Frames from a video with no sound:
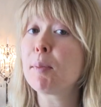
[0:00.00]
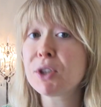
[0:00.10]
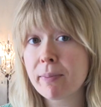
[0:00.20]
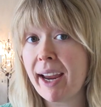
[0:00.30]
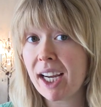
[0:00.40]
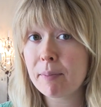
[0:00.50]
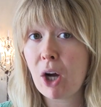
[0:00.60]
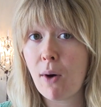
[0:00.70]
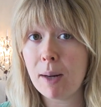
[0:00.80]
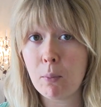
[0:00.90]
Helps your makeup
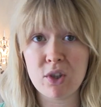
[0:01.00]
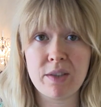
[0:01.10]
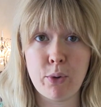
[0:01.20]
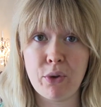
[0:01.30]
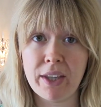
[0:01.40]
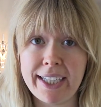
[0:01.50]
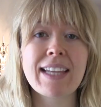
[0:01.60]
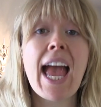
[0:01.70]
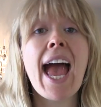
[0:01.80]
go on more smoothly,